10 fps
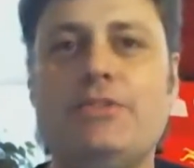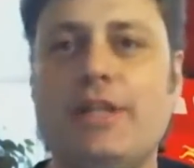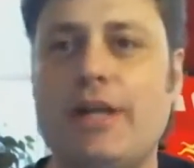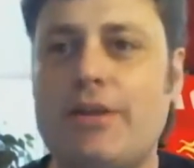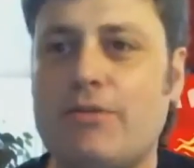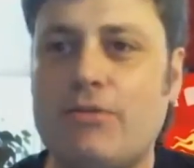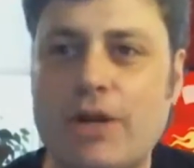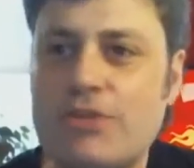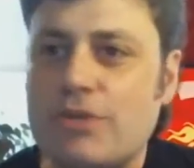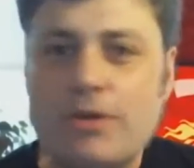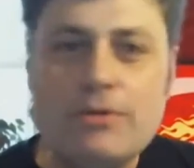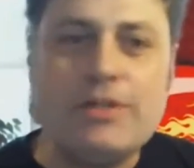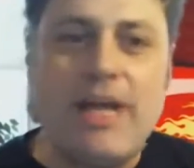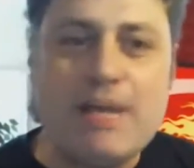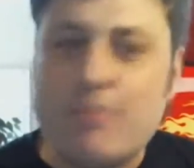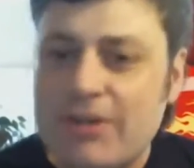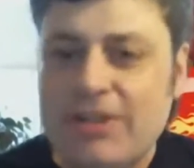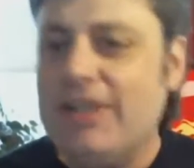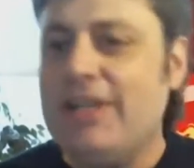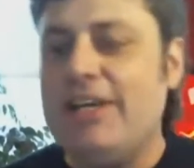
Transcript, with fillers: He's another retro gamer.